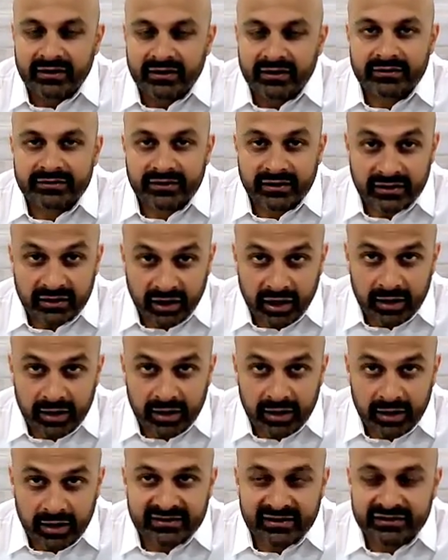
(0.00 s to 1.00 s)
the
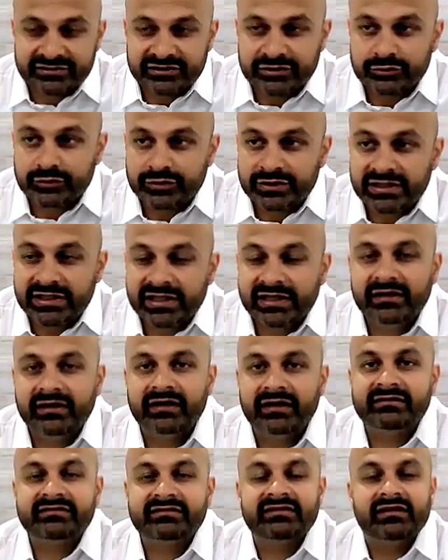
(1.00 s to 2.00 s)
goblet cells are really the
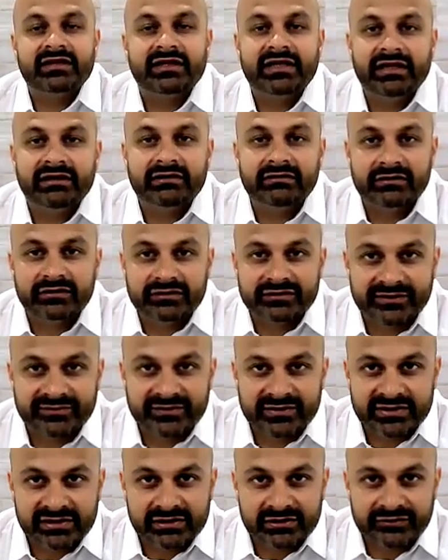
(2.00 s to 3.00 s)
unsung heroes of
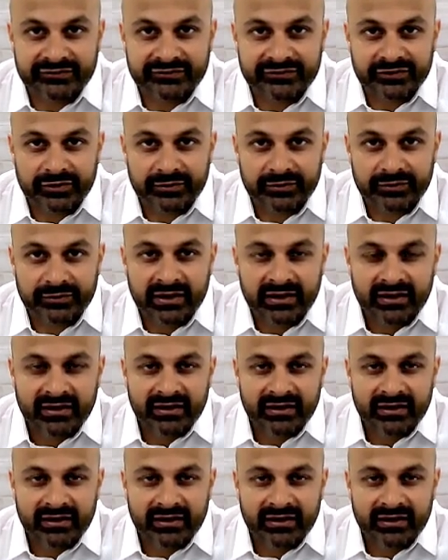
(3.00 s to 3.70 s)
the tear film